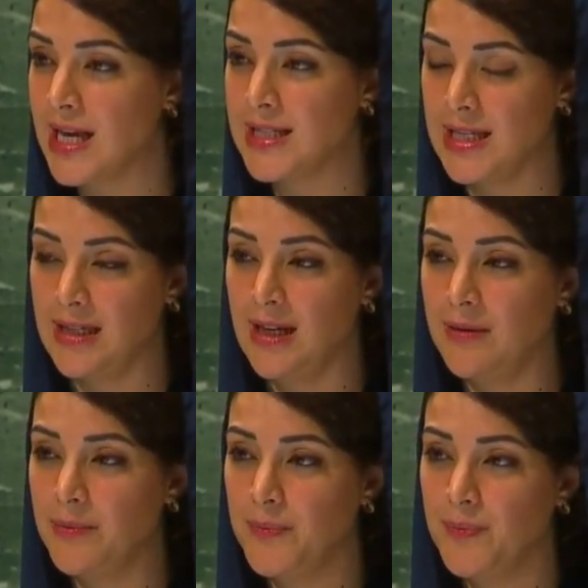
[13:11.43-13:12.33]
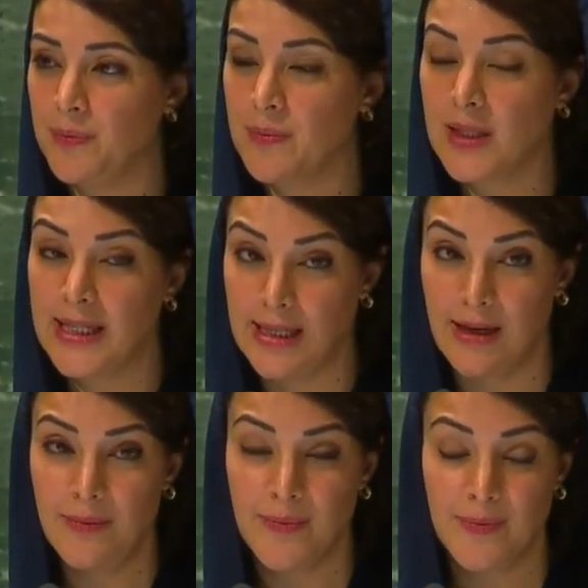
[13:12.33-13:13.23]
on 4 main
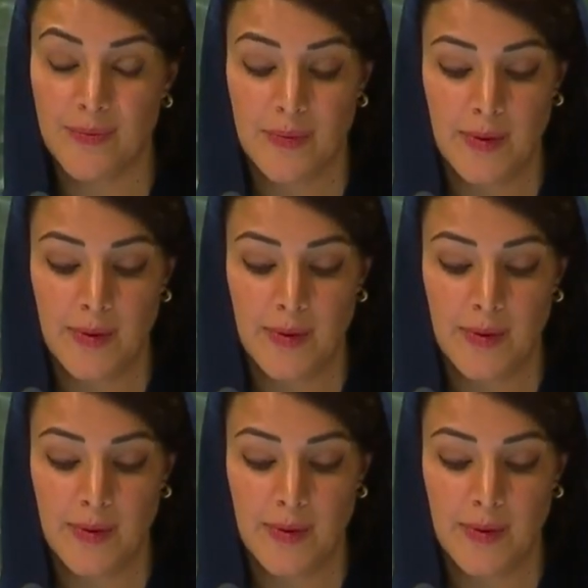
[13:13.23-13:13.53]
axes,